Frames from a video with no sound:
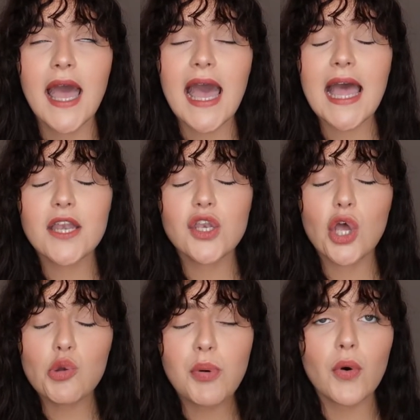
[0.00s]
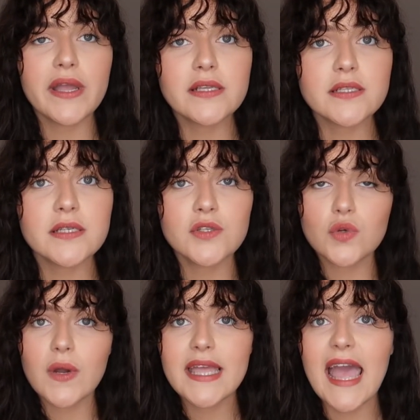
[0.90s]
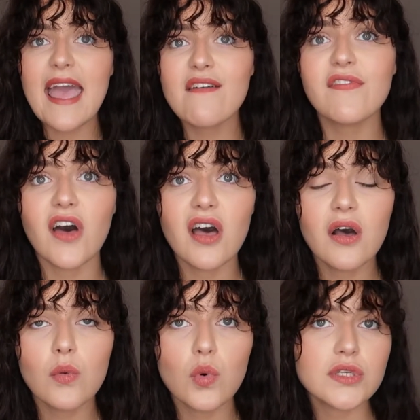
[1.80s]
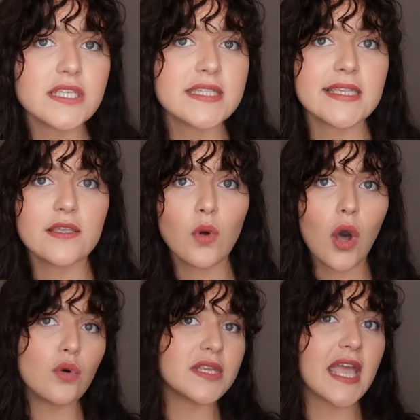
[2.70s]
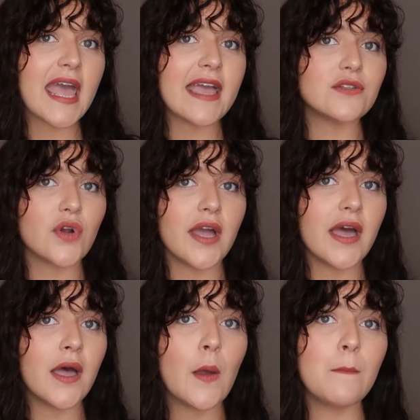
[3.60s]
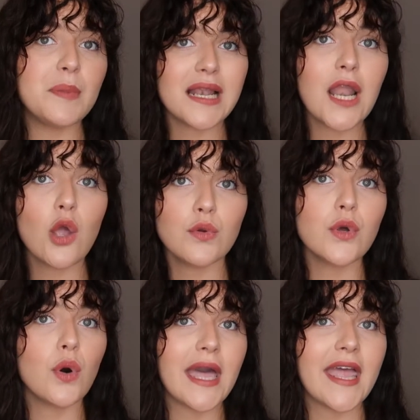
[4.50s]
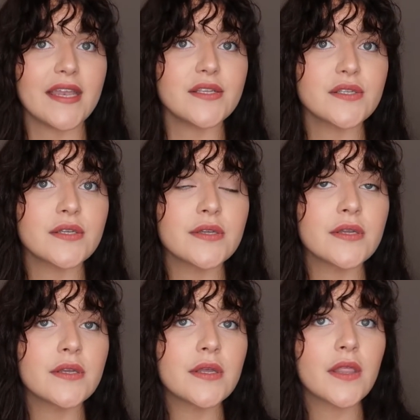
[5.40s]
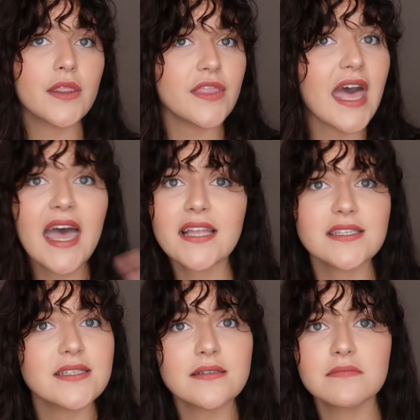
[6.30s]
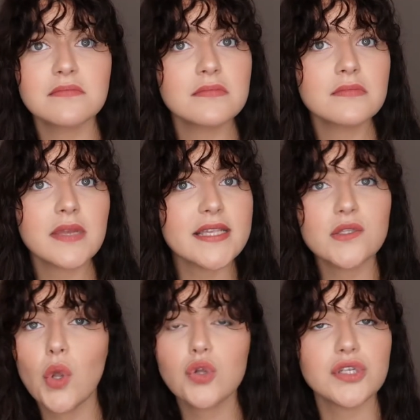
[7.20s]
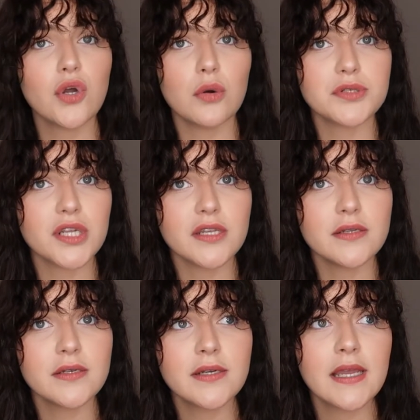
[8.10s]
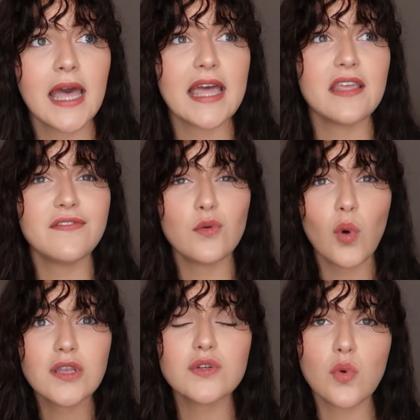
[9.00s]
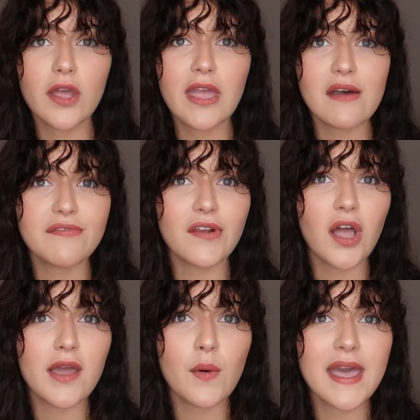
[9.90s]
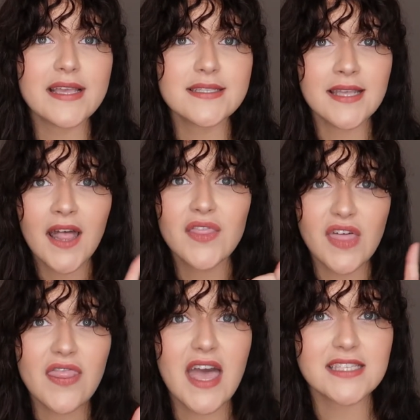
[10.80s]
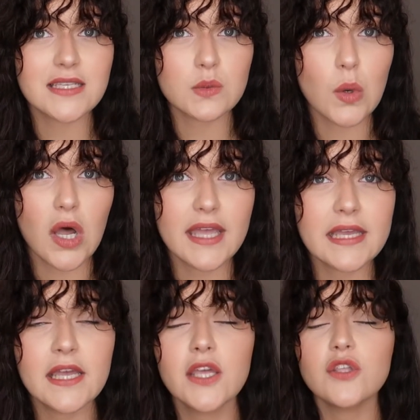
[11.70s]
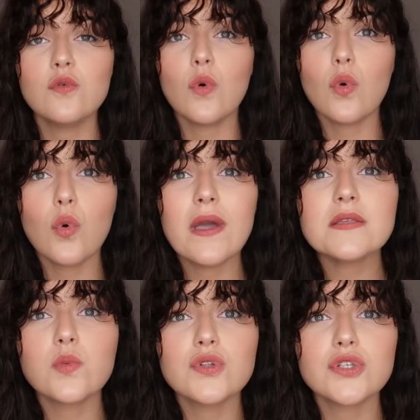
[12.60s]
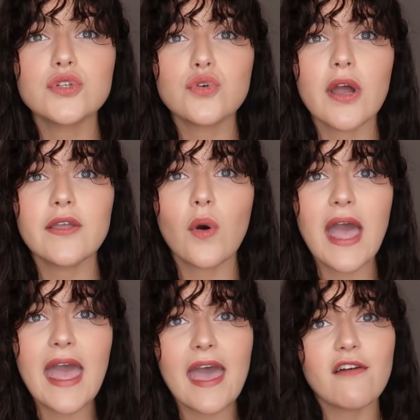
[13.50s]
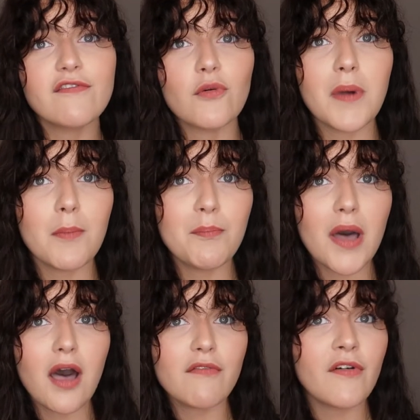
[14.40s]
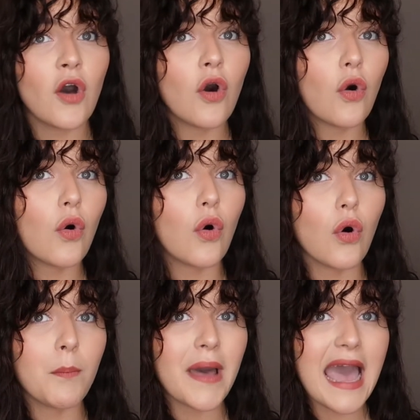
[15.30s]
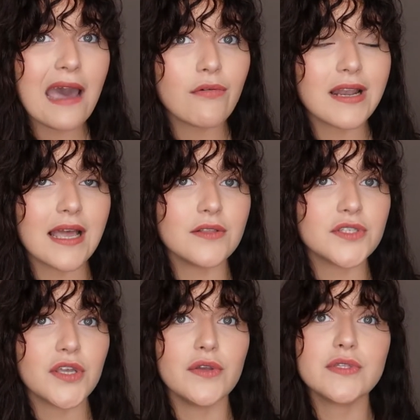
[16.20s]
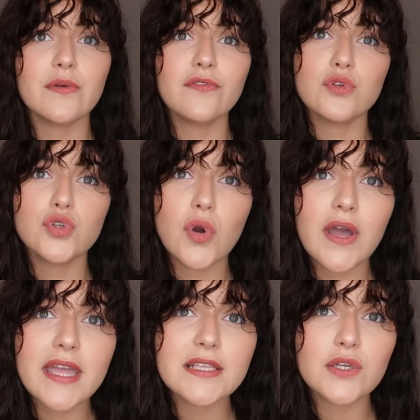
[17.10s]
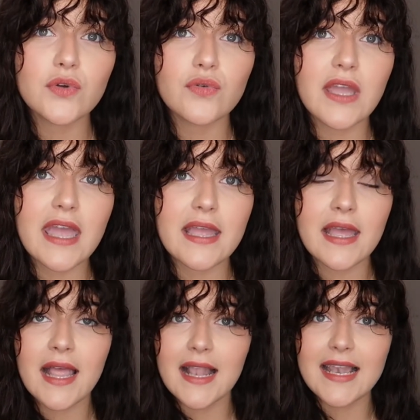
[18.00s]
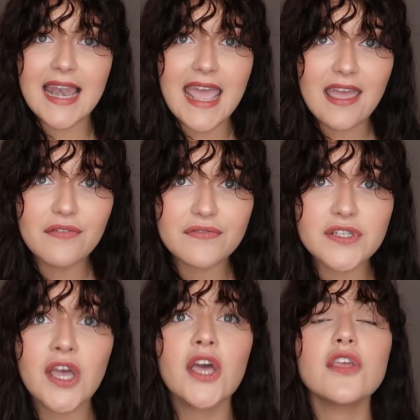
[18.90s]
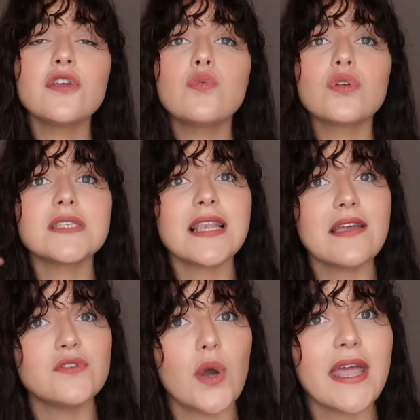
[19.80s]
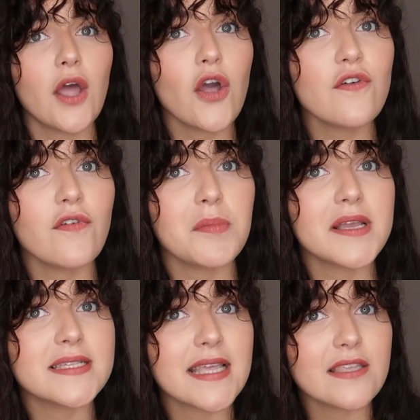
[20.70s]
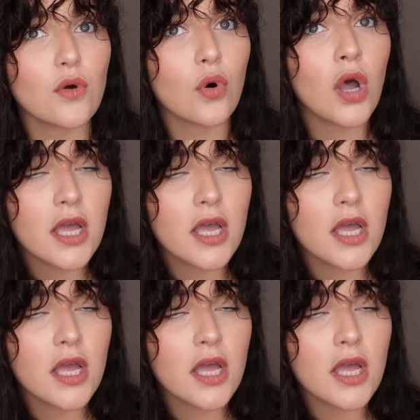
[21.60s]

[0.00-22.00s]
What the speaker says: At no point do I ever want to see you holding a hairdryer below your head. That is not an option. And if you wonder why you have flyaways, then that is why. You always want to dry your hair from above or parallel to. So if you're trying to create lift, you'd want to lift your head over because then you're